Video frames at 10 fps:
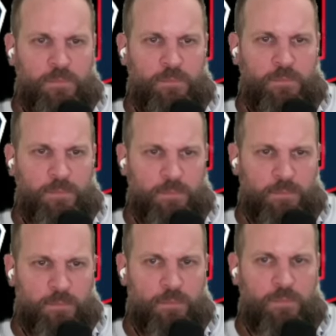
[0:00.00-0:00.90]

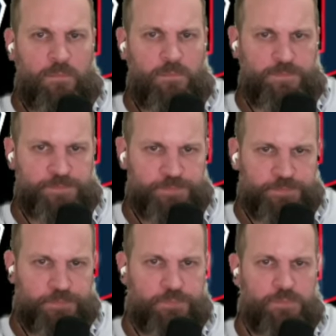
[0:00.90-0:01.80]

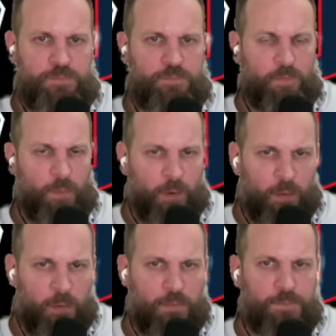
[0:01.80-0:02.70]

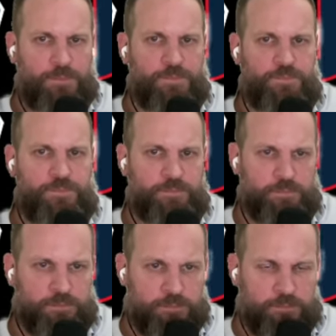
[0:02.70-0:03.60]

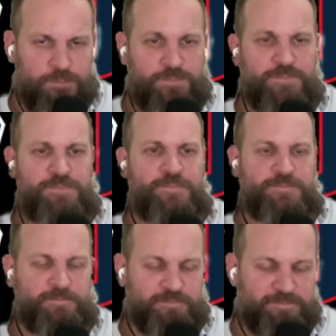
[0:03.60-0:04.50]

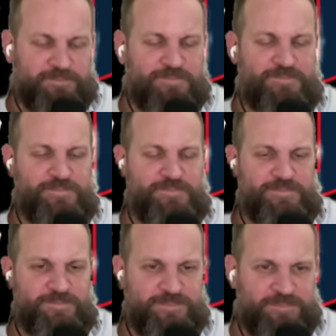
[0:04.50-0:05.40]

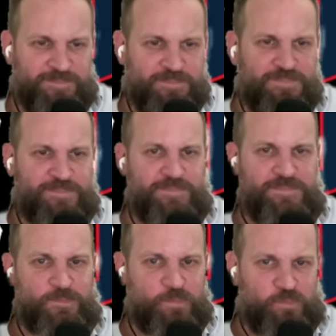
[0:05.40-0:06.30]

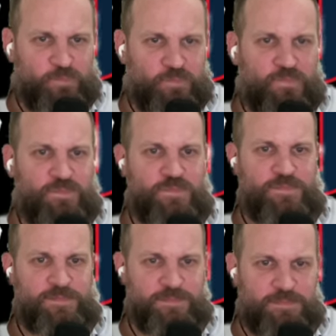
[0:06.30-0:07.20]
(silent)